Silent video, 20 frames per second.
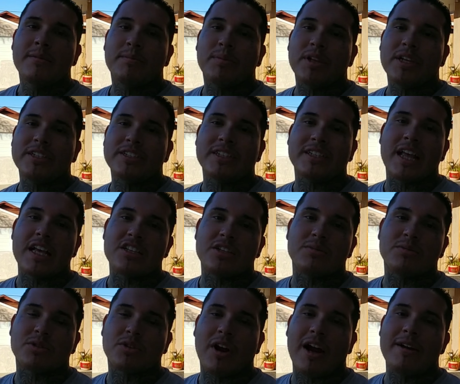please hit that
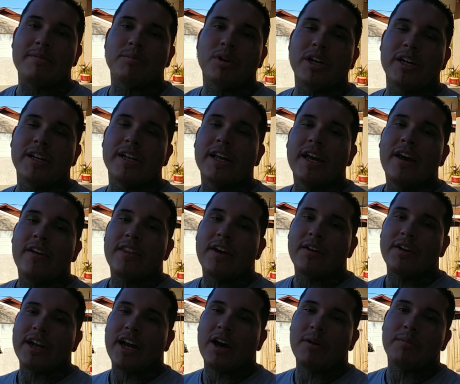subscribe button. That
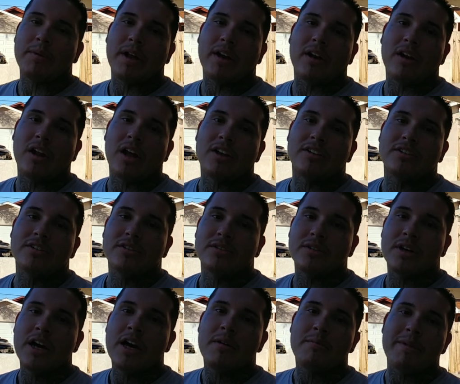would help out a lot
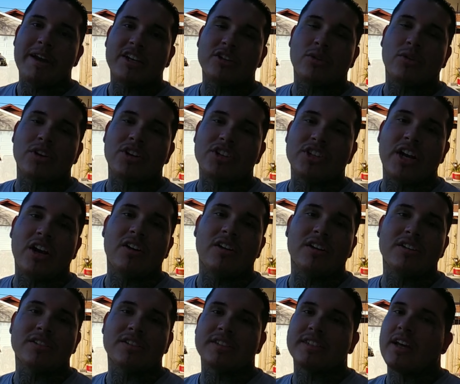too. Make sure to share
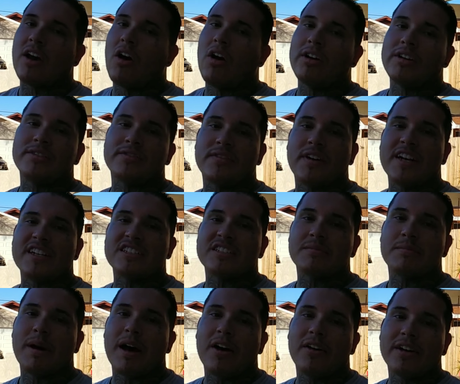this and tell all your friends
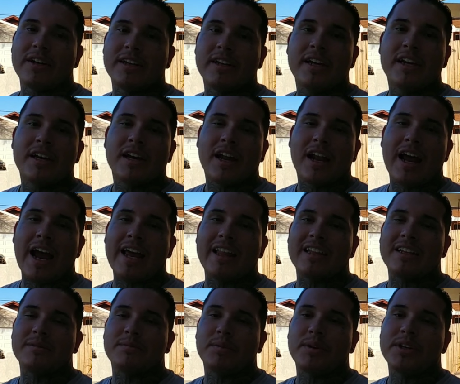about it. I
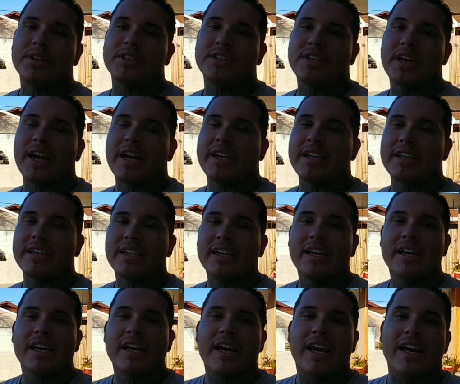highly appreciate it.
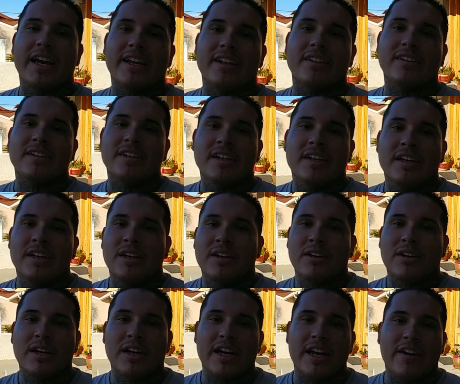And
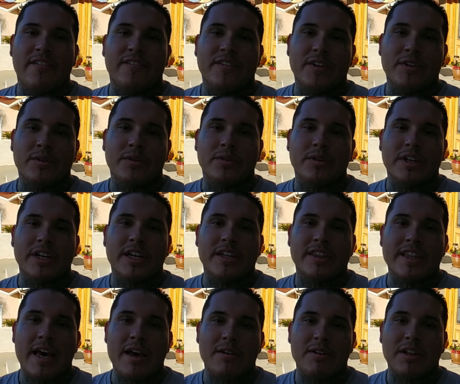if you
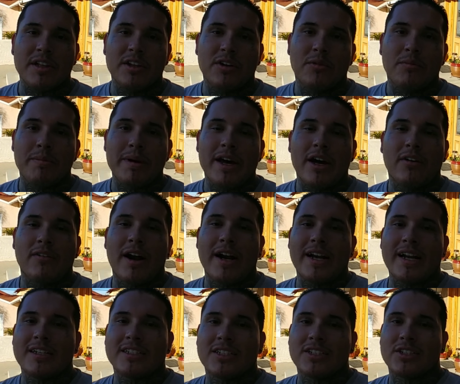hit that little bell right
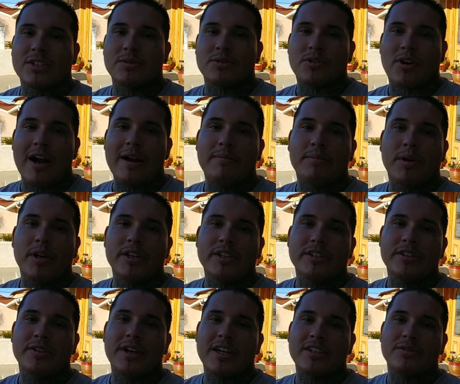next to the subscribe button,
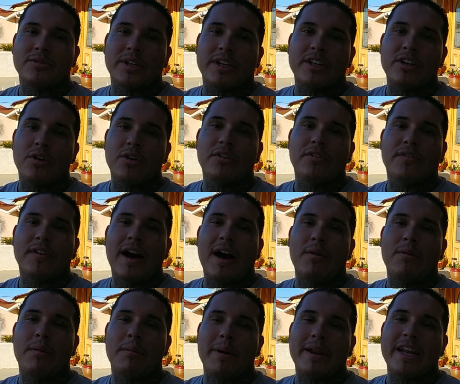you guys will get
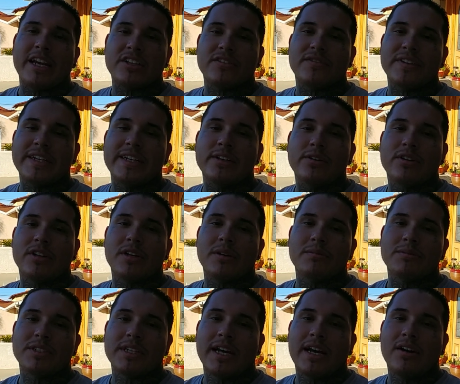notified when my next video
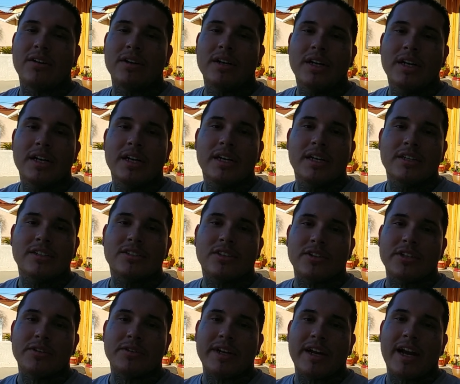comes out. So
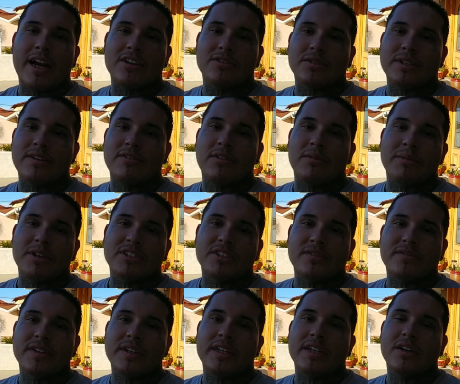you guys will never miss a
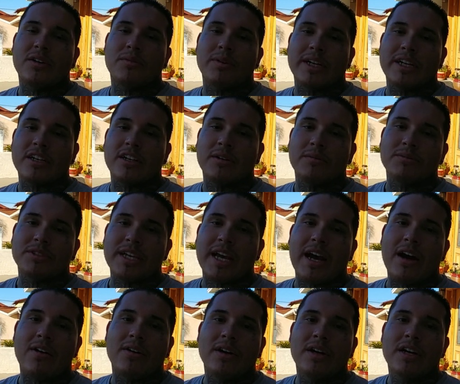video when it comes
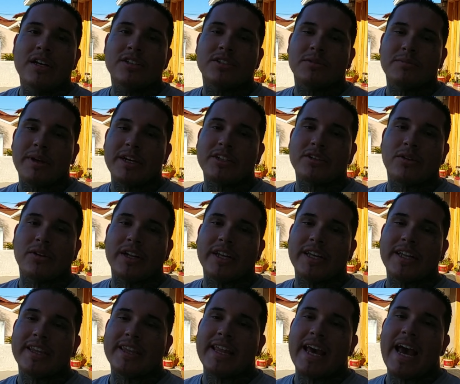out. So make sure to
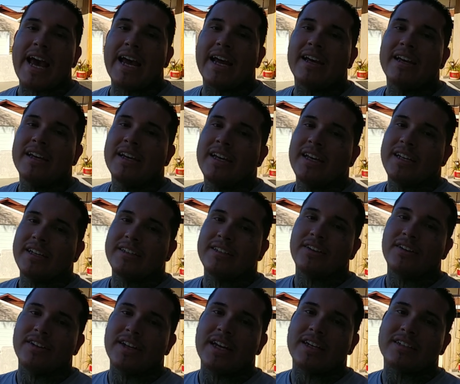hit that.
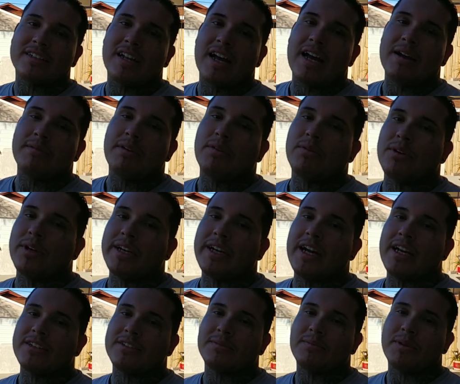Until next time, I really
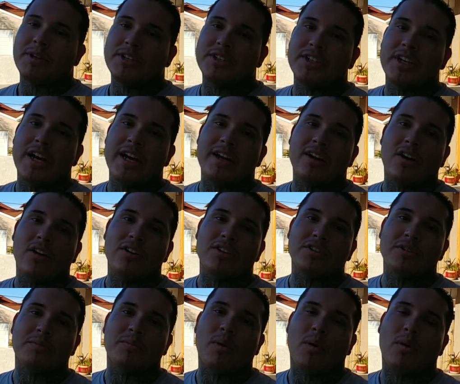guys appreciate all the
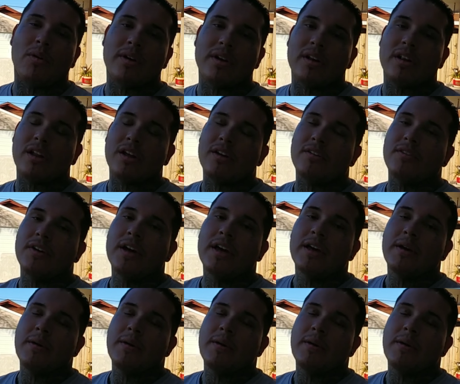support and love.